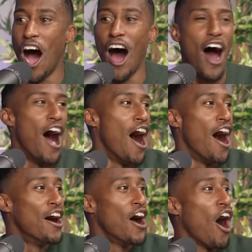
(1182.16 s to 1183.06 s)
No.
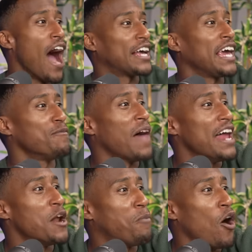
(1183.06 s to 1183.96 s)
All right, keep
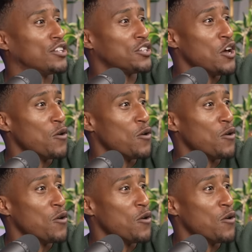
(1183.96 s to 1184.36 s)
that in the pod.